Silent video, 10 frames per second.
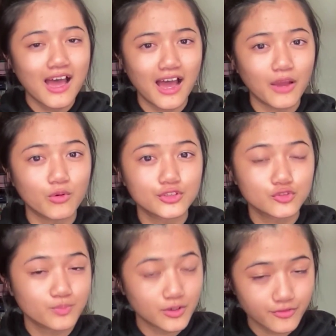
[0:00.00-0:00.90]
I was
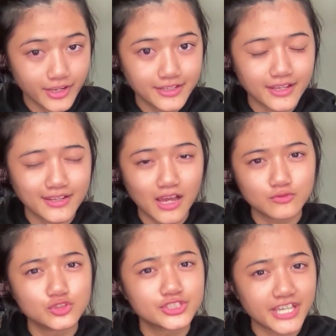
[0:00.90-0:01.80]
super afraid that I
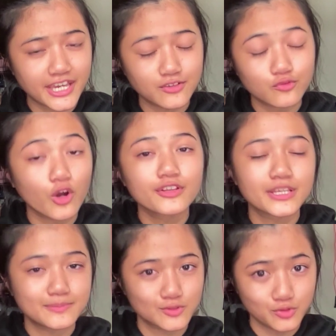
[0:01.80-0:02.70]
would share the wrong
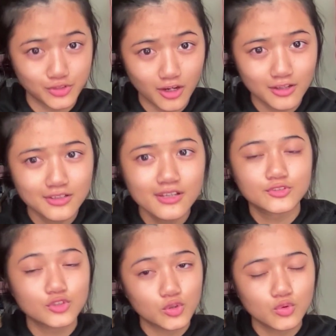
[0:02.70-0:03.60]
tips to y'all,
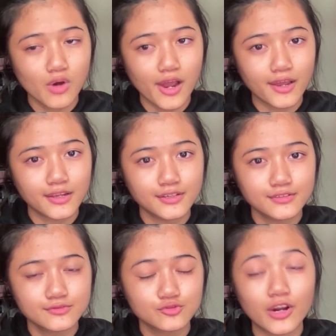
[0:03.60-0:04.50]
so I
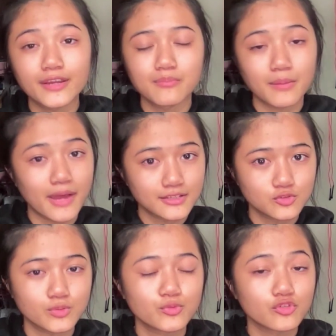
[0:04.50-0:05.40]
tried my best
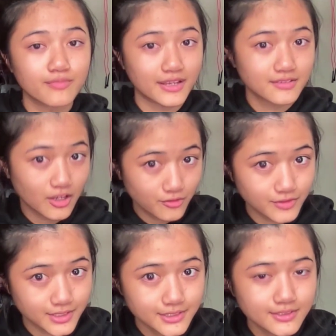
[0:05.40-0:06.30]
to improve myself
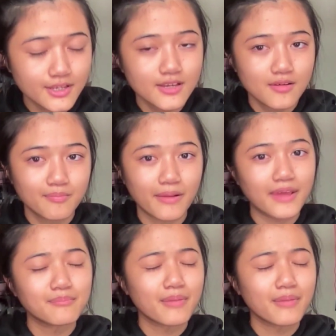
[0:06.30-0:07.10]
first, planned